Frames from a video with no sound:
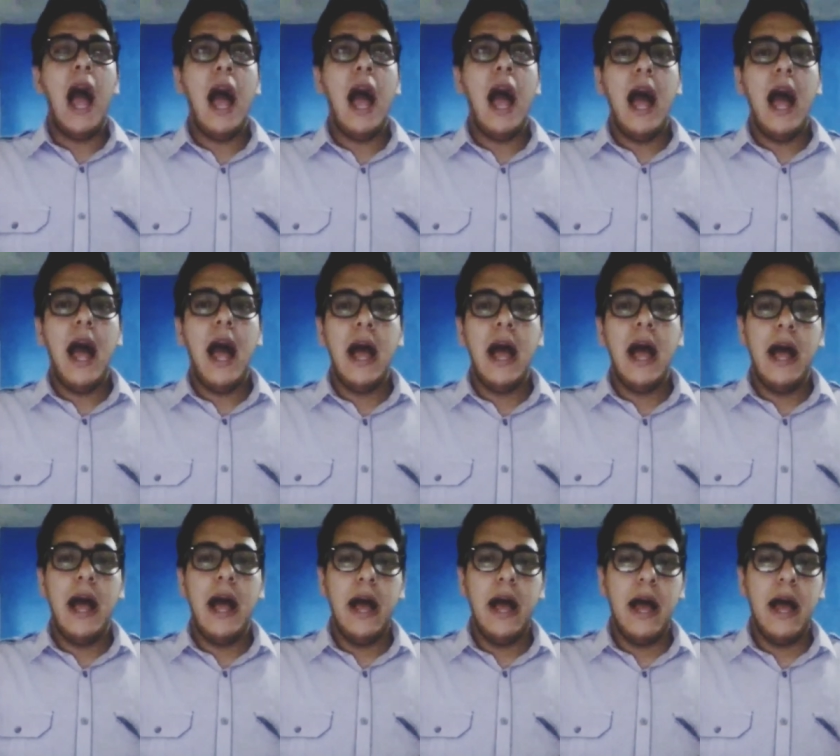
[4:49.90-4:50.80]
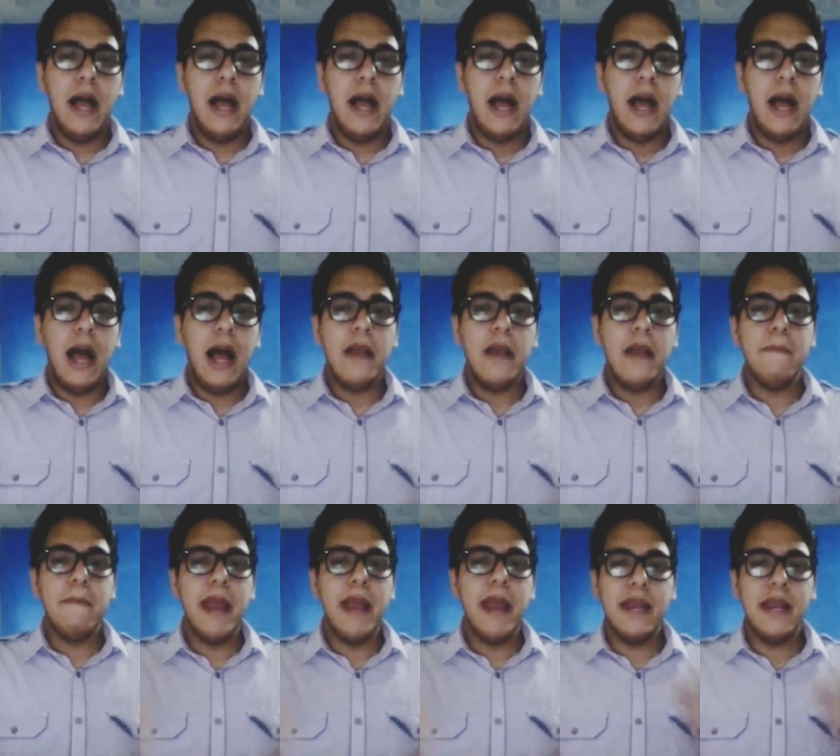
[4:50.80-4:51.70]
uh, I
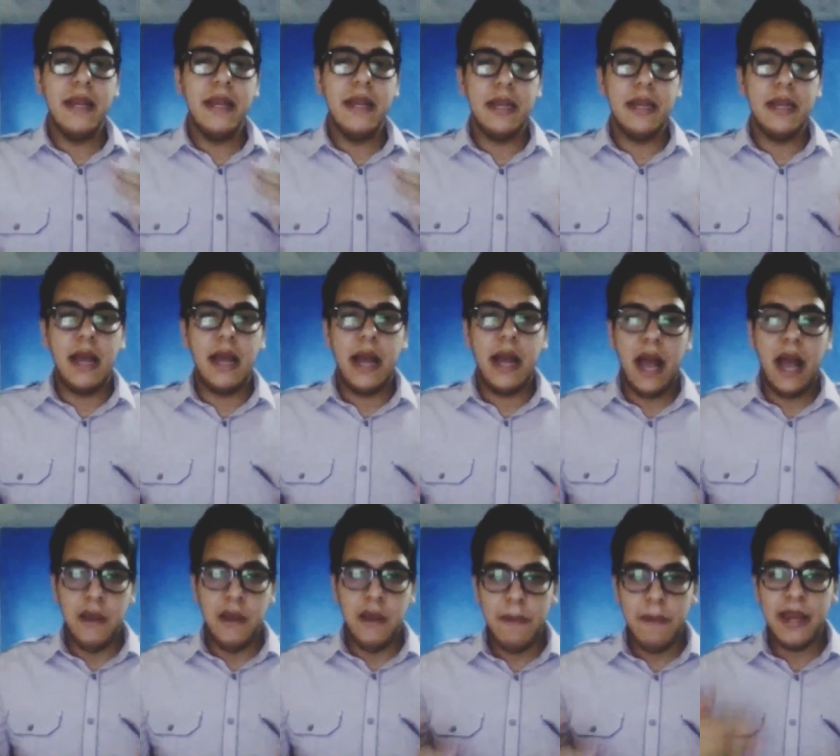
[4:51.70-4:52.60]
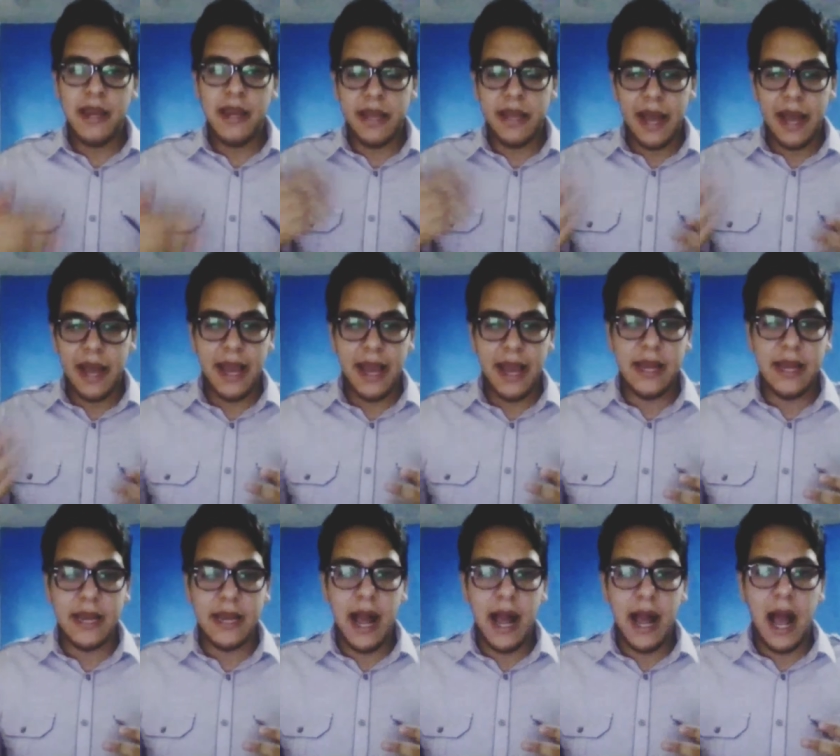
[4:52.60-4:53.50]
mean I
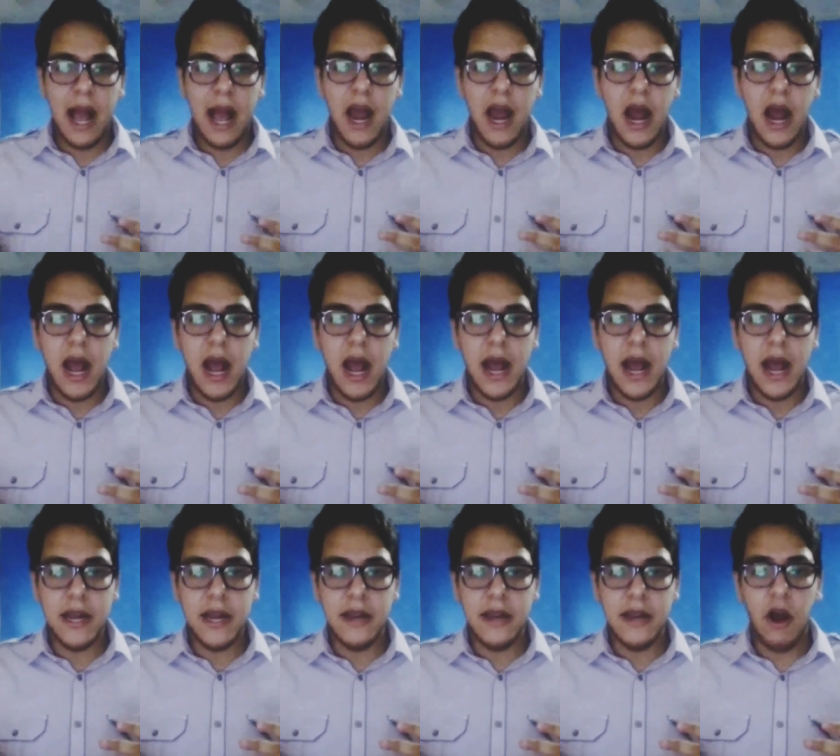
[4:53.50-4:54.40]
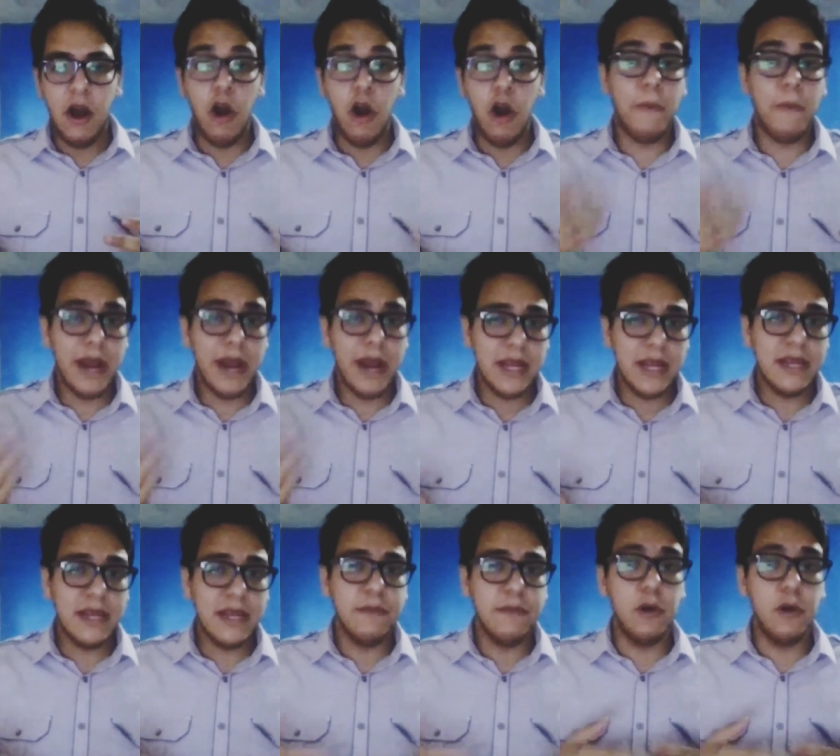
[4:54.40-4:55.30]
maintain an
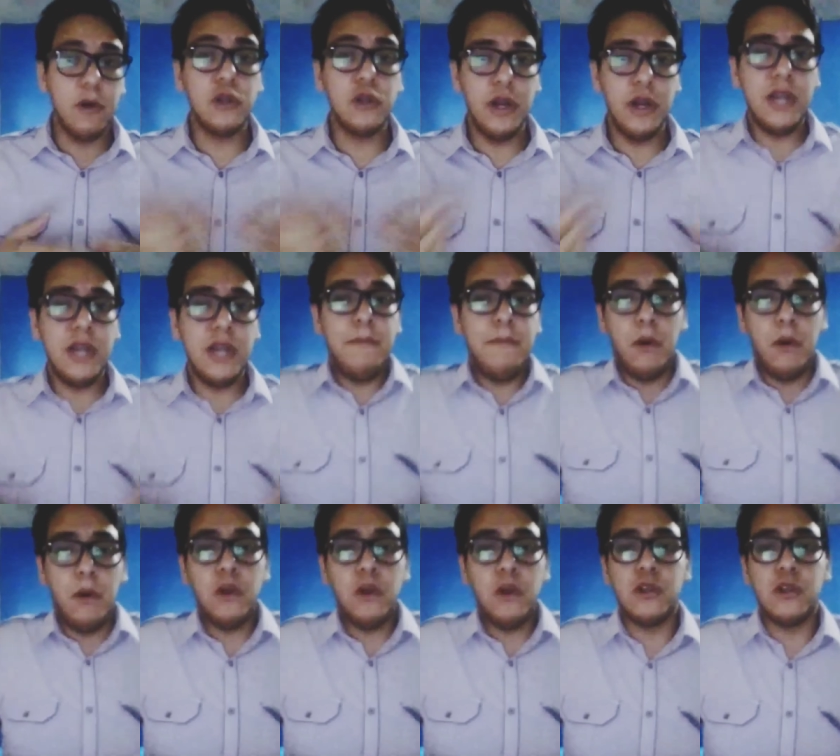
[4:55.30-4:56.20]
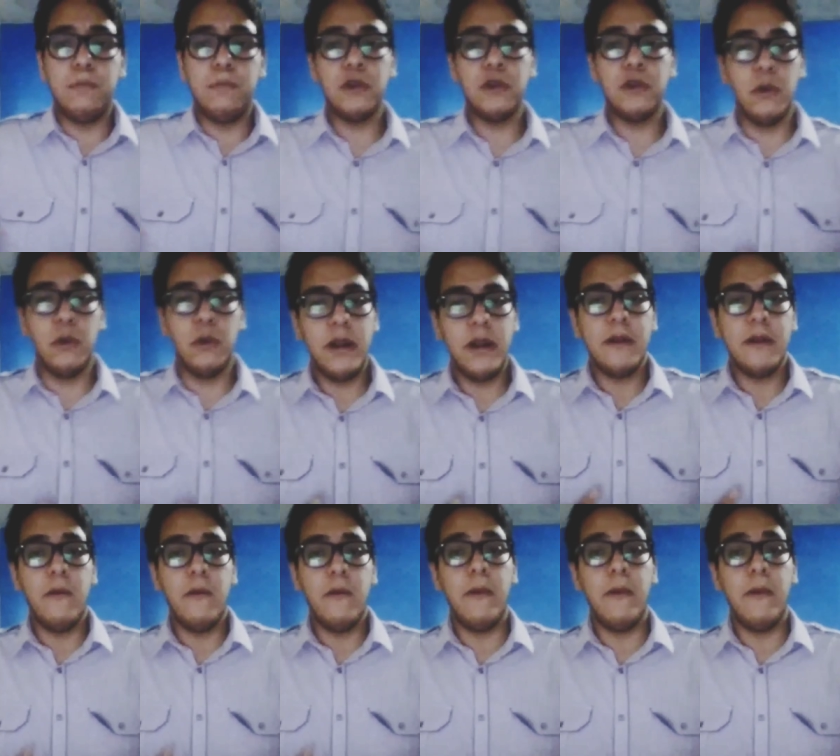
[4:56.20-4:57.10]
upright posture,
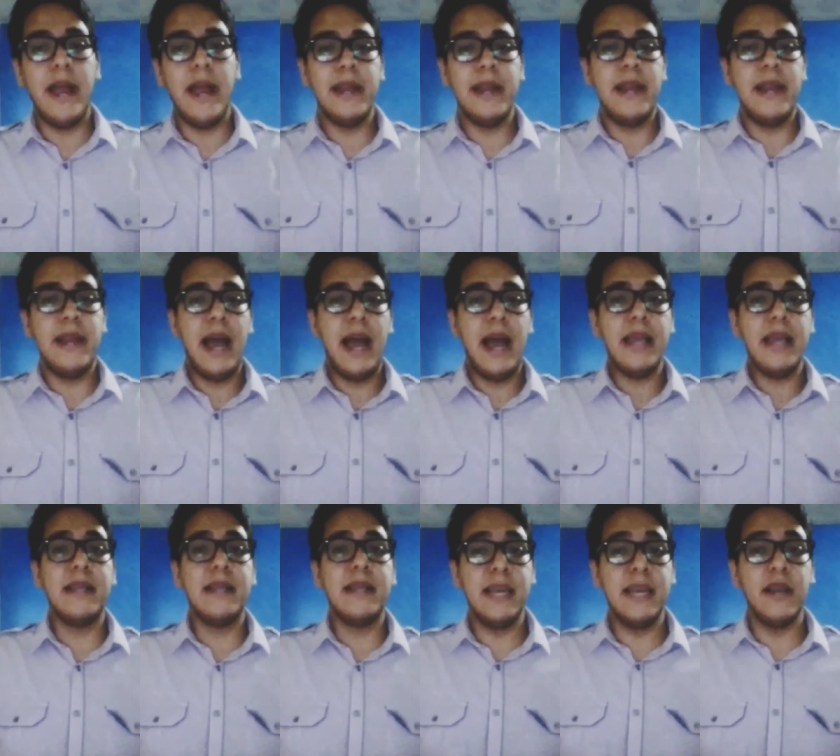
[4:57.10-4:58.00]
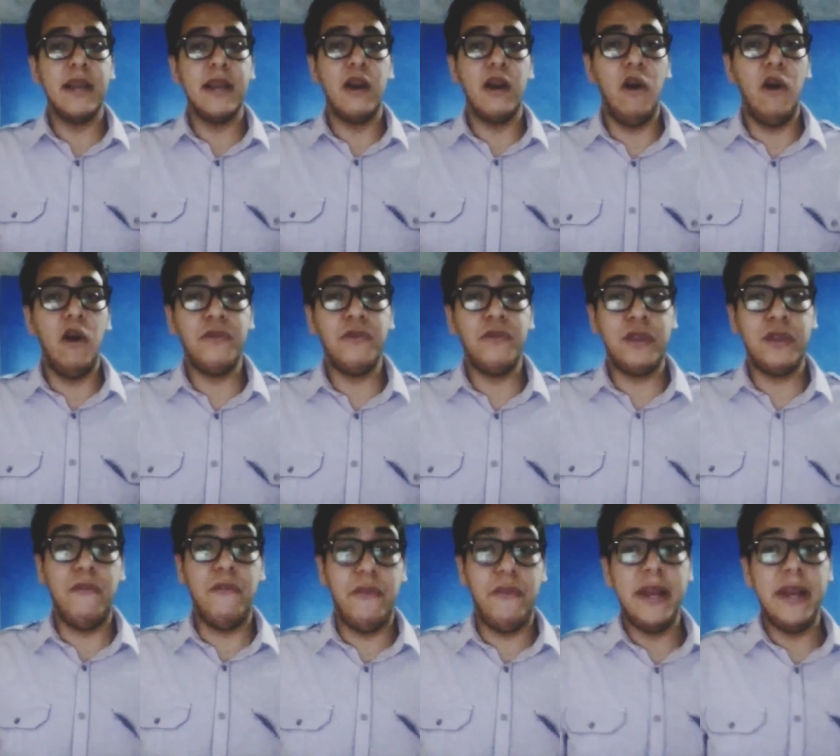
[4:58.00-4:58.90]
posture when I think of the
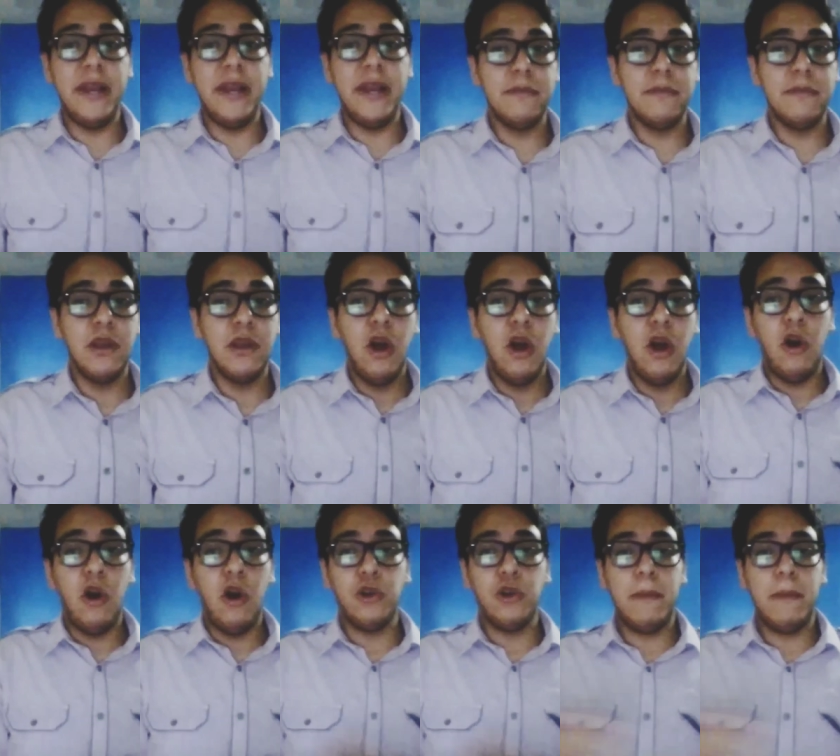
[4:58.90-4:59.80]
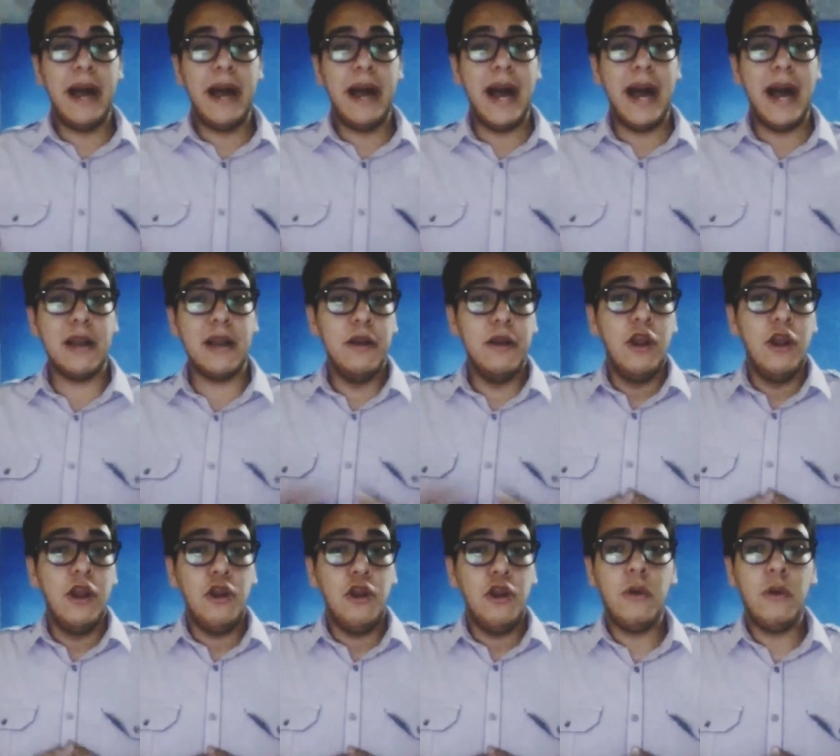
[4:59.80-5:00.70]
frames of back
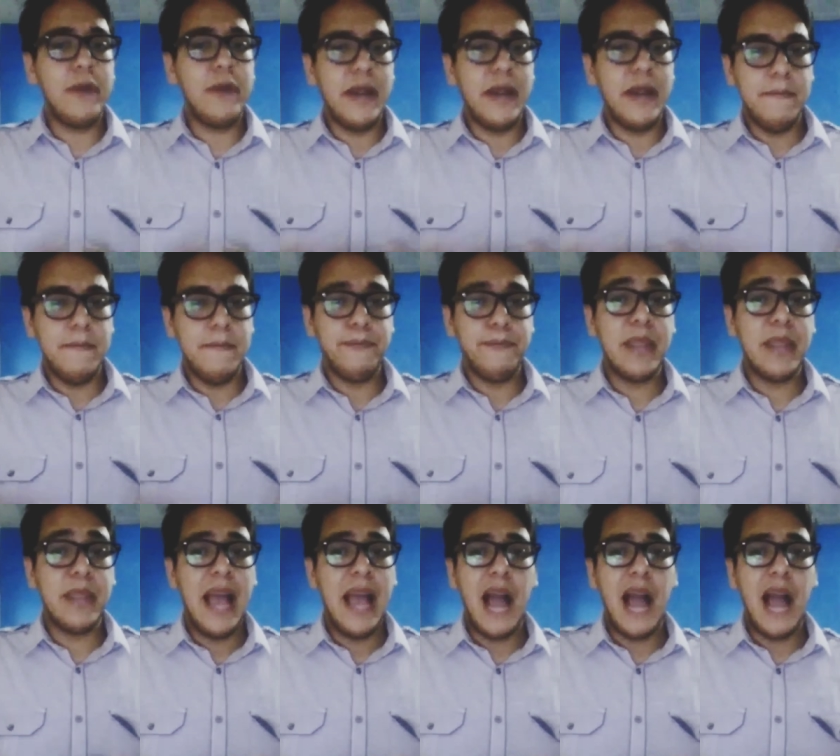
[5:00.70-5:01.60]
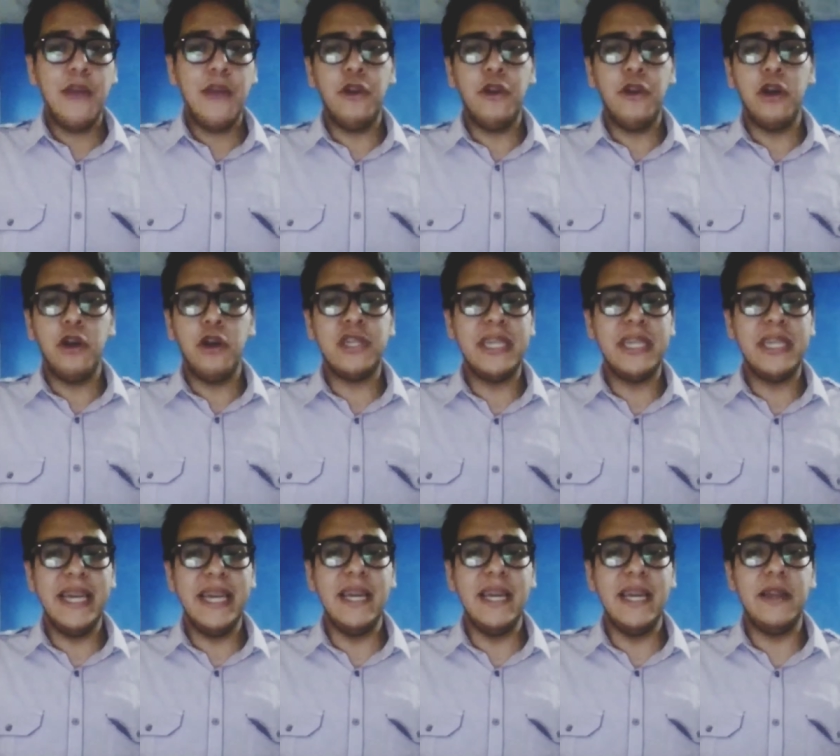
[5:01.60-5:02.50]
no drain. I don't know
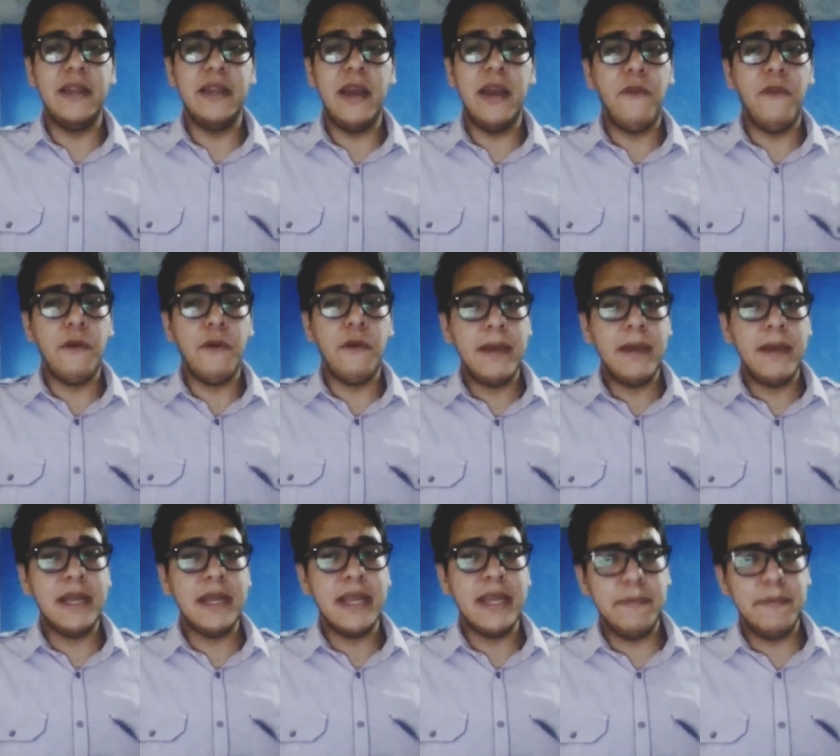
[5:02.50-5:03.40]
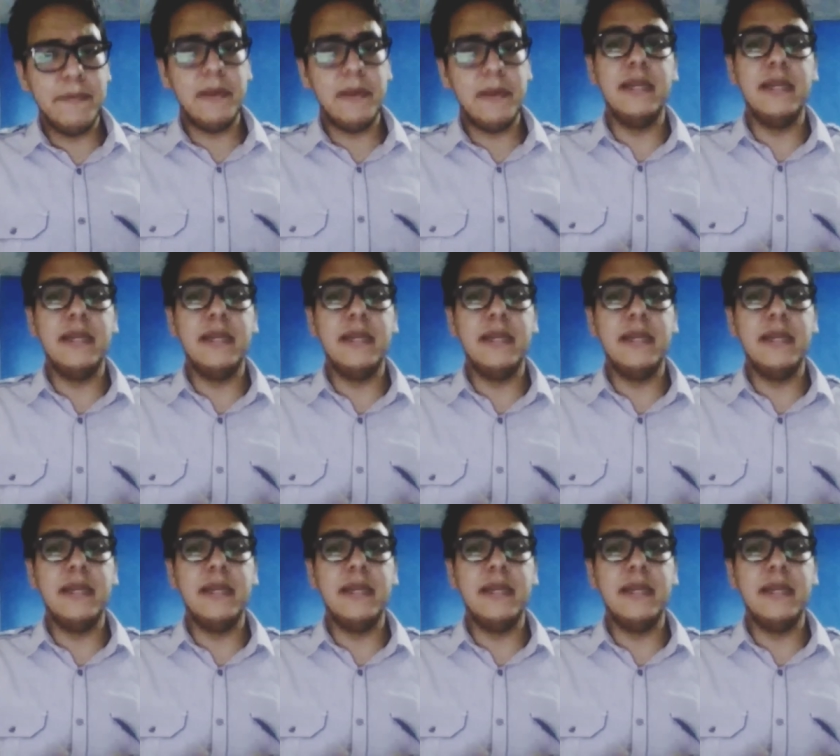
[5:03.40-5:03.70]
see the forming tip